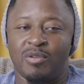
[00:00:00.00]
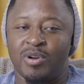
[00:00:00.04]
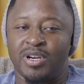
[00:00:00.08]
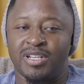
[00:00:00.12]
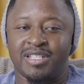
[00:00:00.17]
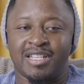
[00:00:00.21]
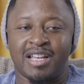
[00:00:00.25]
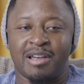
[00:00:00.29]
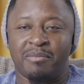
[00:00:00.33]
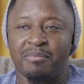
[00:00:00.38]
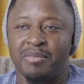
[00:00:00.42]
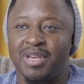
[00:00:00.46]
What
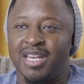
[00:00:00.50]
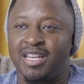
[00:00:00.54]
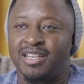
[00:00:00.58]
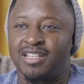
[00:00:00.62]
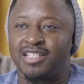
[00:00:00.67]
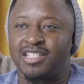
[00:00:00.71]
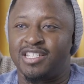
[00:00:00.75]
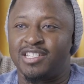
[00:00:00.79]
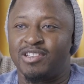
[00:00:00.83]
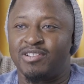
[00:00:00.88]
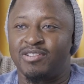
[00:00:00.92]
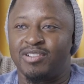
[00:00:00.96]
does that mean?
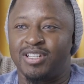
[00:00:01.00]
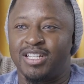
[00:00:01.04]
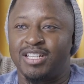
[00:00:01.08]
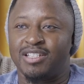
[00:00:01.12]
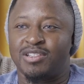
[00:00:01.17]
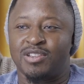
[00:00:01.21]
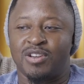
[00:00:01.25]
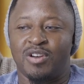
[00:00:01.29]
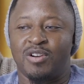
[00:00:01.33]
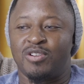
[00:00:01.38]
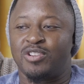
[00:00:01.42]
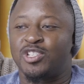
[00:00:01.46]
Is she really?
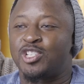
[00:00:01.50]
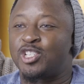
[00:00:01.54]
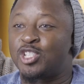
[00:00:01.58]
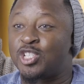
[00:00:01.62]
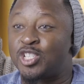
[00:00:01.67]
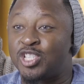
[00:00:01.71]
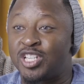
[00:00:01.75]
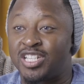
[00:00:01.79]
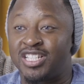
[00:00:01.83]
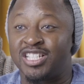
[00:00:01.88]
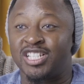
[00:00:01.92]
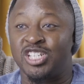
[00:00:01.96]
No, she's
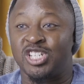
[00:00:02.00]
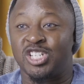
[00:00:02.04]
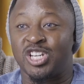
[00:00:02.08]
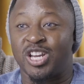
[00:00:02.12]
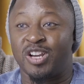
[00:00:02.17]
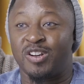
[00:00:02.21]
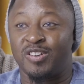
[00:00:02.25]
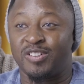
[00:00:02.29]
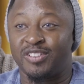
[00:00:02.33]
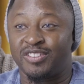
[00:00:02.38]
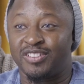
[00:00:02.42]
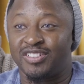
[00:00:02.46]
still in
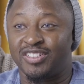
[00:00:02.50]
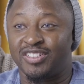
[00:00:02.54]
jail.